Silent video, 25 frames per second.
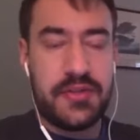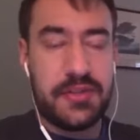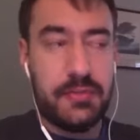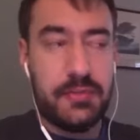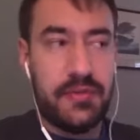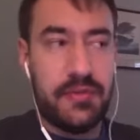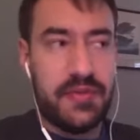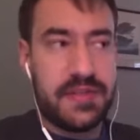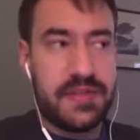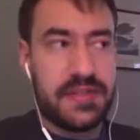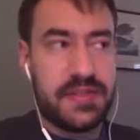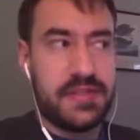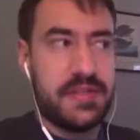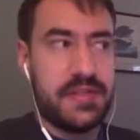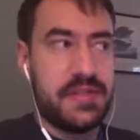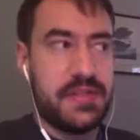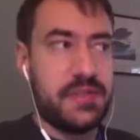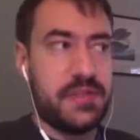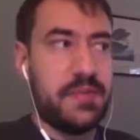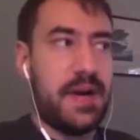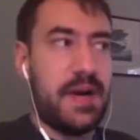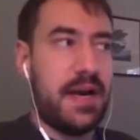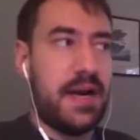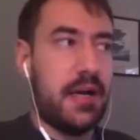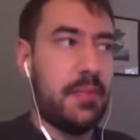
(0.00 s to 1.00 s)
Some of this is
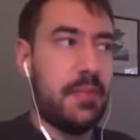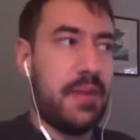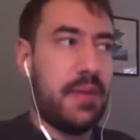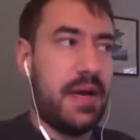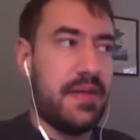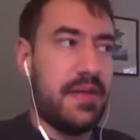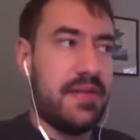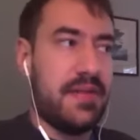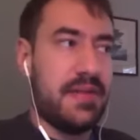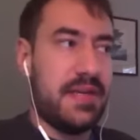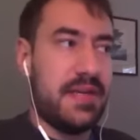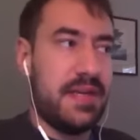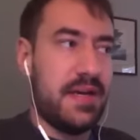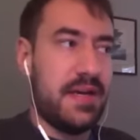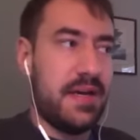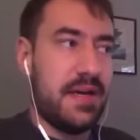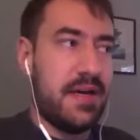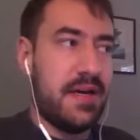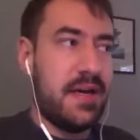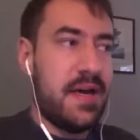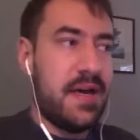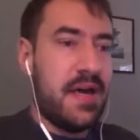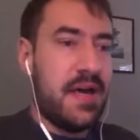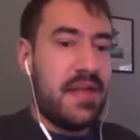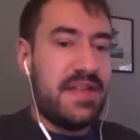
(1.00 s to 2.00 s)
inspired by yeah. the
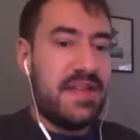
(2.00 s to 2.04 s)
uh,